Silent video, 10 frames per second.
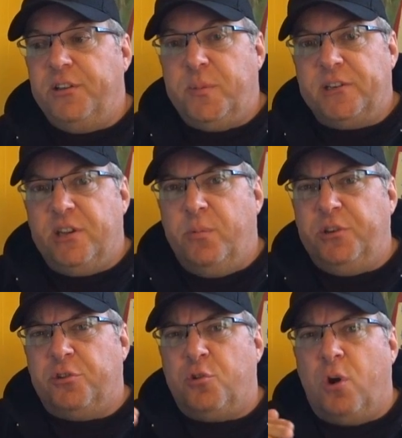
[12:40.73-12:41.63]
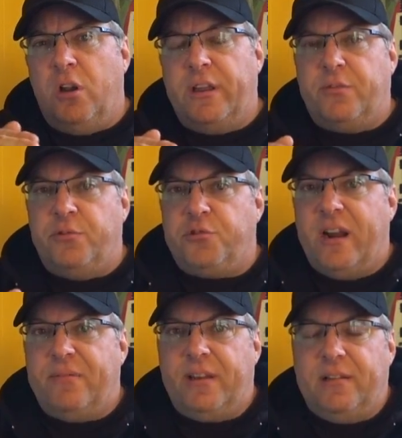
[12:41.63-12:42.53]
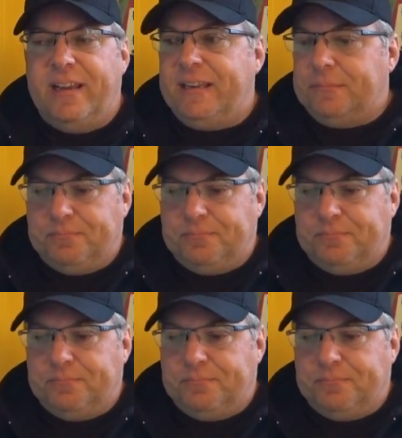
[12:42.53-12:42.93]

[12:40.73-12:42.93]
especially when you're crawling through traffic, like